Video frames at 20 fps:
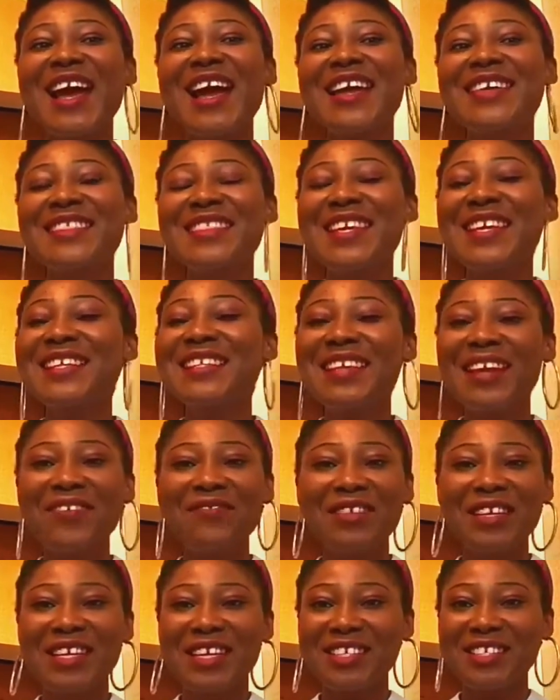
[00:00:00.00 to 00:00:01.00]
I think
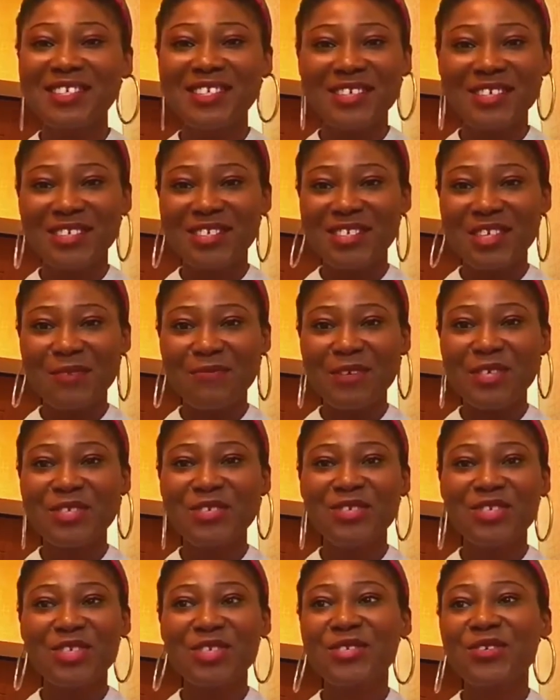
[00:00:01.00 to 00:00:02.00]
that relationship
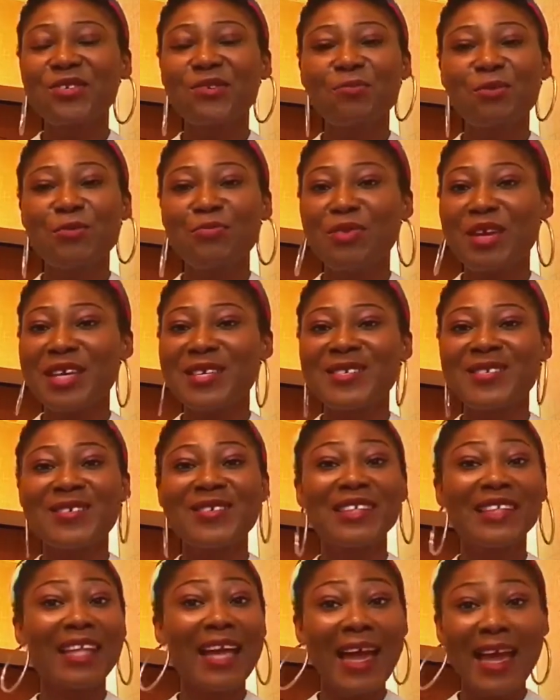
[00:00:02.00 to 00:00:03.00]
is just gonna be based
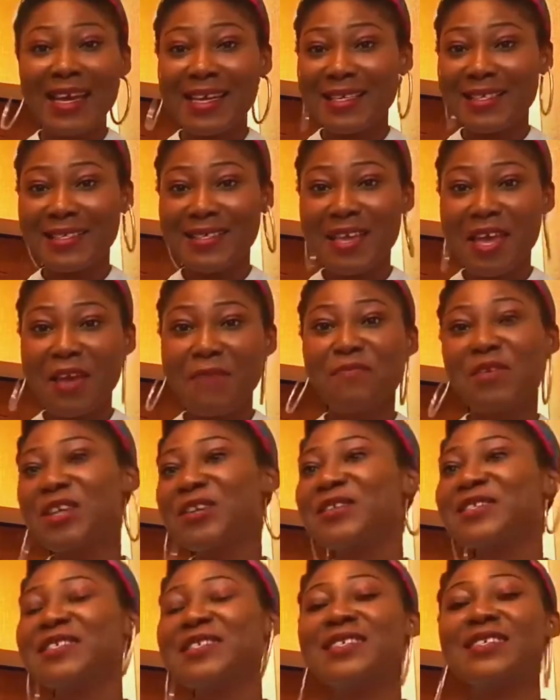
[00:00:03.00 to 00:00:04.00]
on lies,
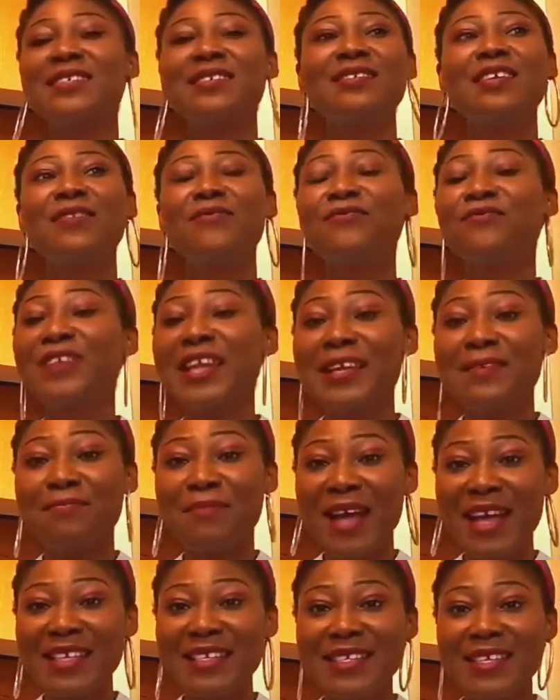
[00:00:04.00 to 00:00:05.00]
because the
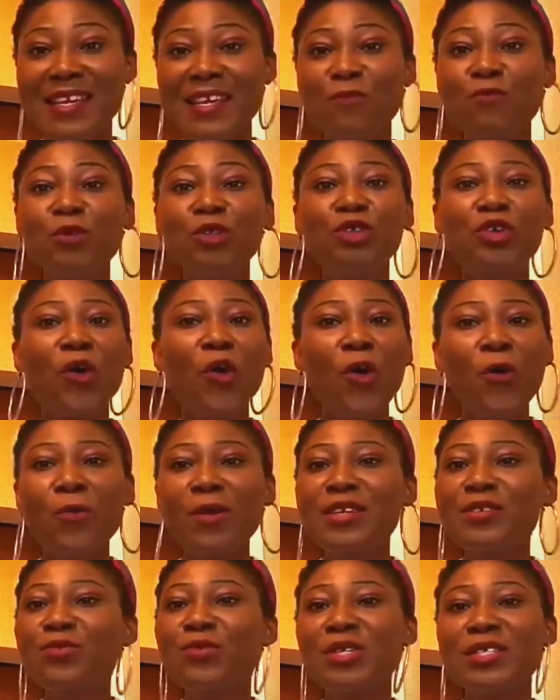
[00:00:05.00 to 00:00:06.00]
phlegmatic would
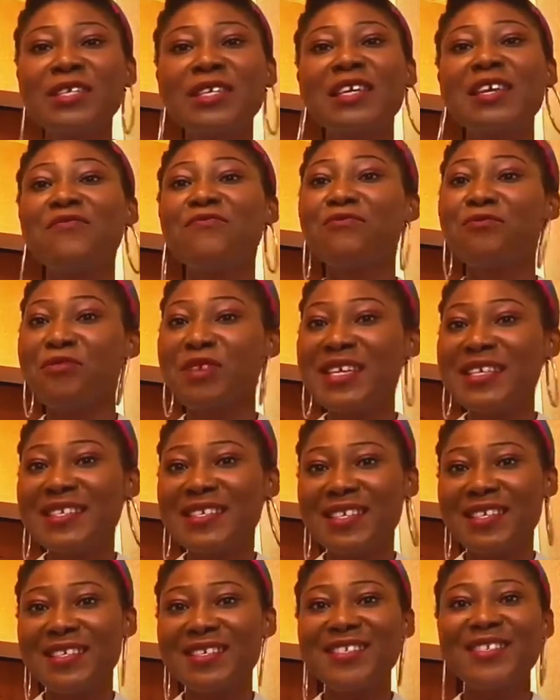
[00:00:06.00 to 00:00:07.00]
always want to give
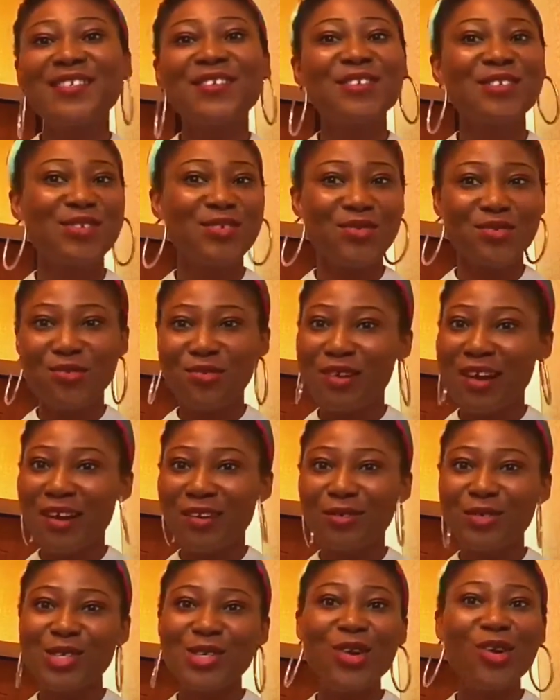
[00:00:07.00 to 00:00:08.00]
reasons not to go
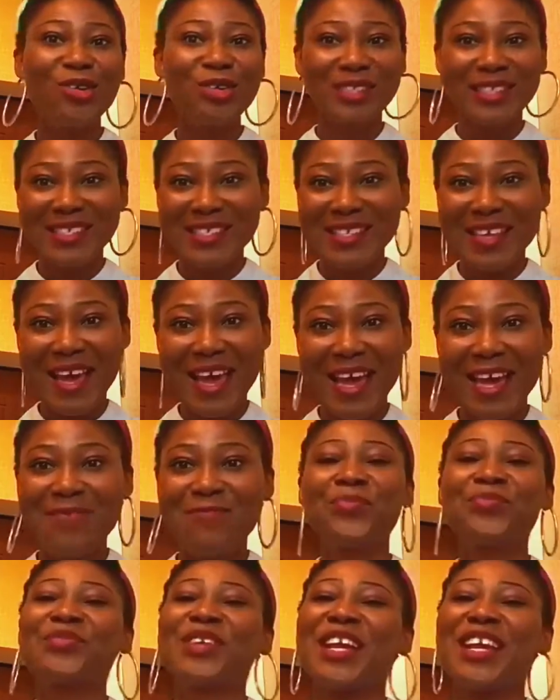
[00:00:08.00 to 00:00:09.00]
out all the
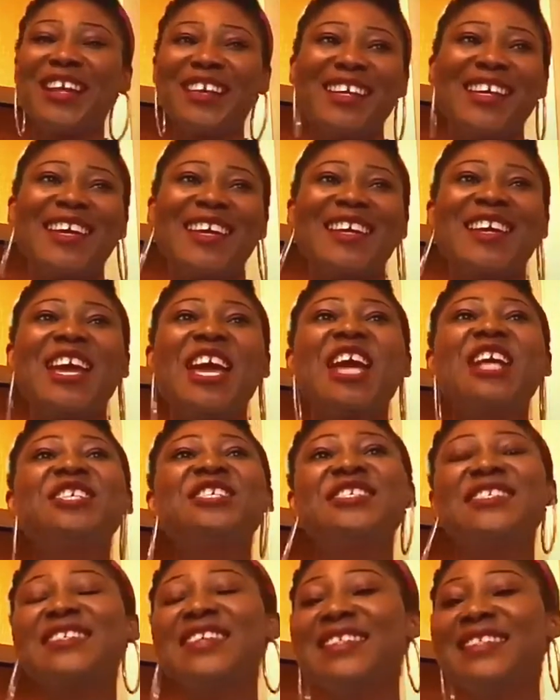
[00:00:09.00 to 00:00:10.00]
time. Okay,
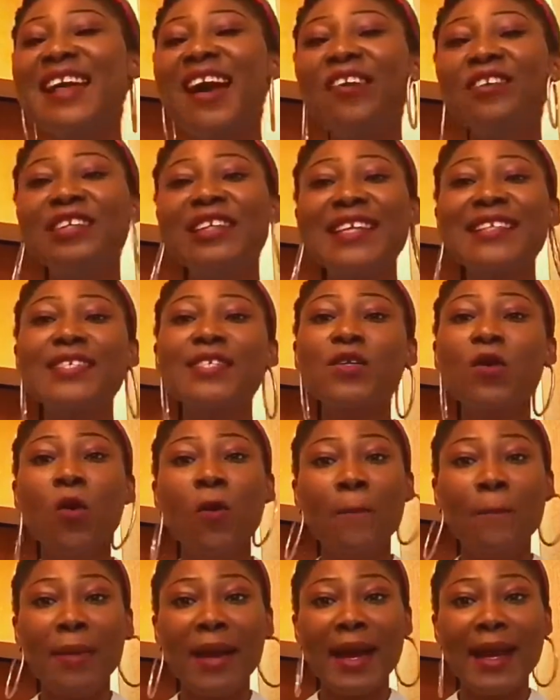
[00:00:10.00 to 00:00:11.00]
so now let's
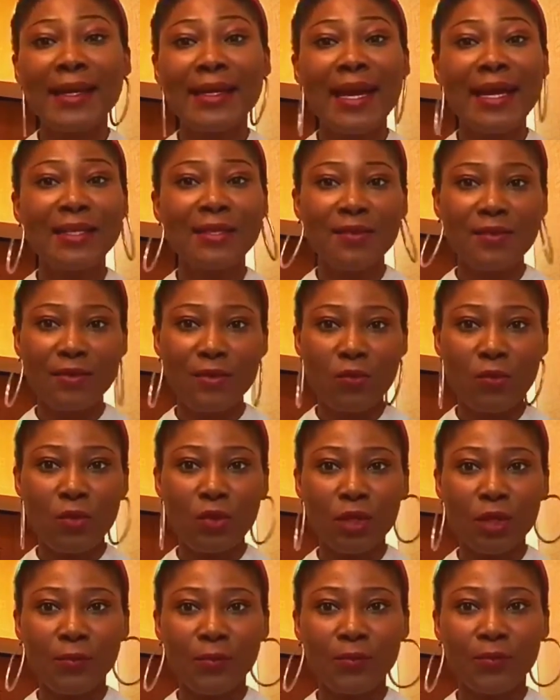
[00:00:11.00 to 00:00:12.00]
combine another
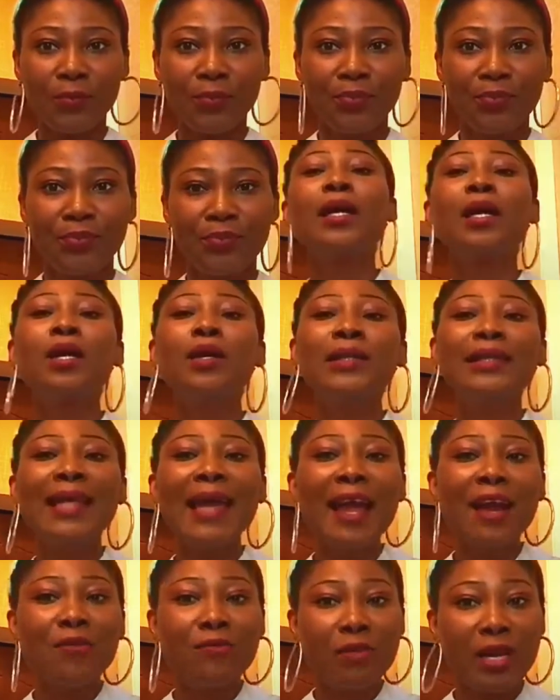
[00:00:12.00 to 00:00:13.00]
one. A
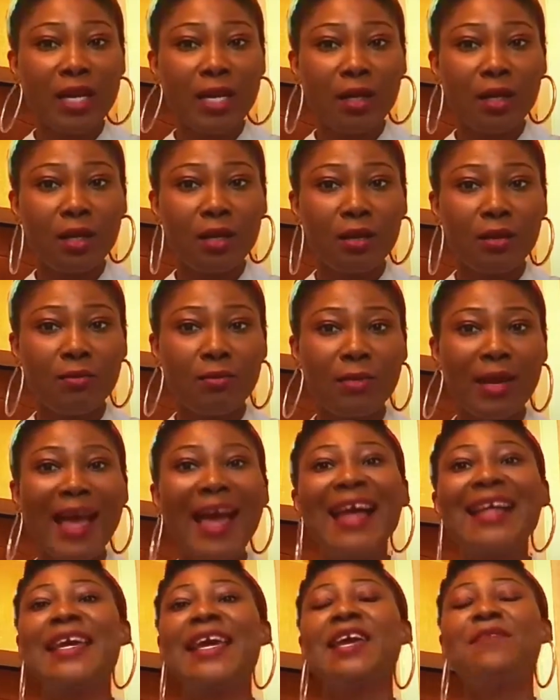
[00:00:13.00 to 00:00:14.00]
choleric
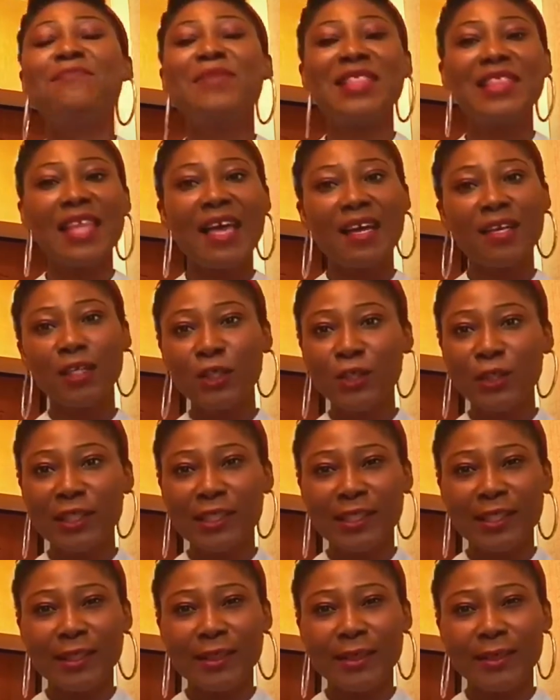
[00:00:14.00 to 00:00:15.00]
and a
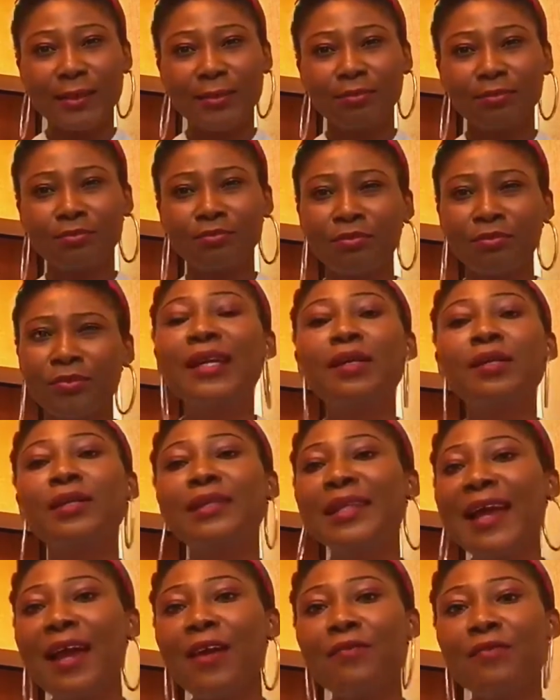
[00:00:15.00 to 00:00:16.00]
melancholic. A
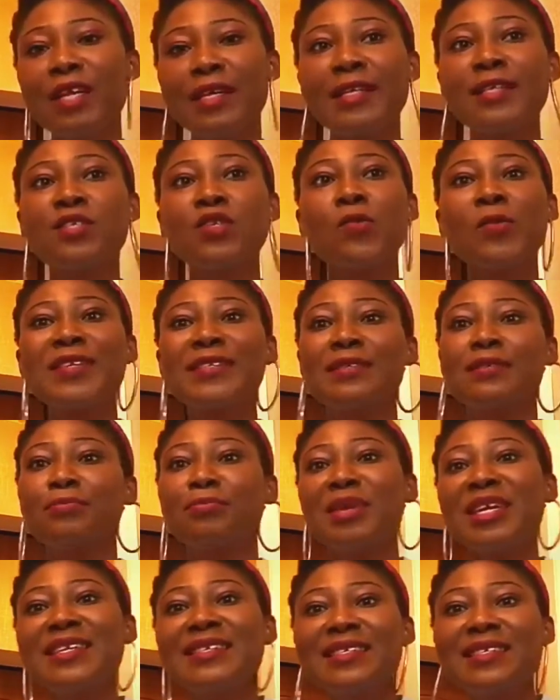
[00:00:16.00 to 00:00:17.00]
choleric is always
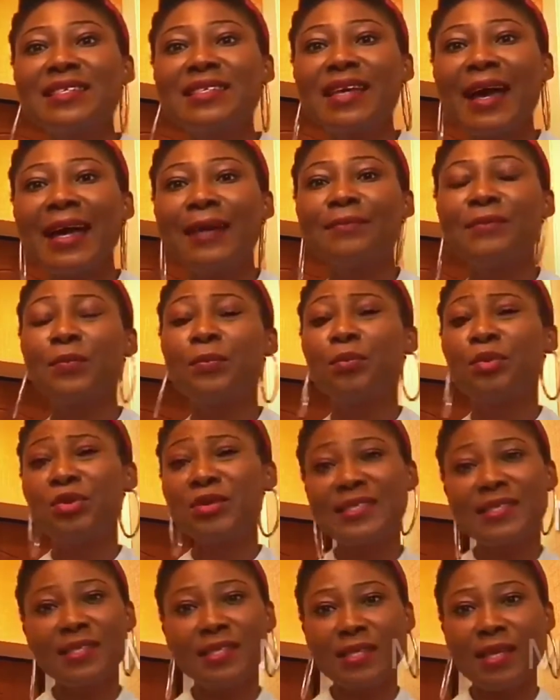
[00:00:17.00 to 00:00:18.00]
the busy type, the
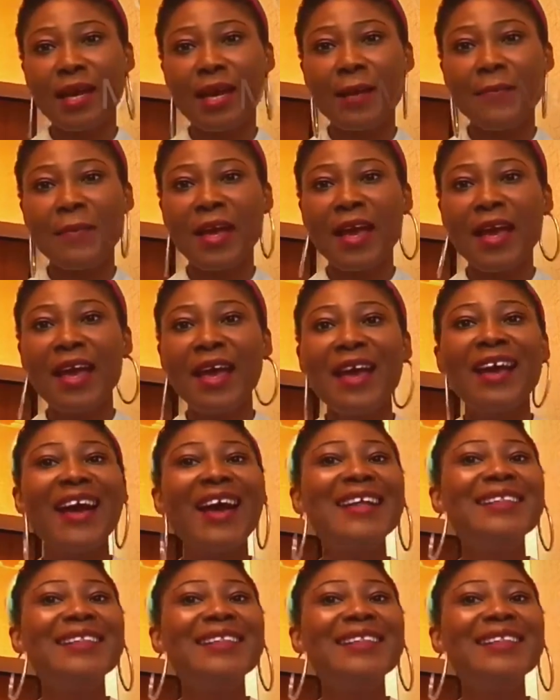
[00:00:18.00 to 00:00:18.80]
bossy type.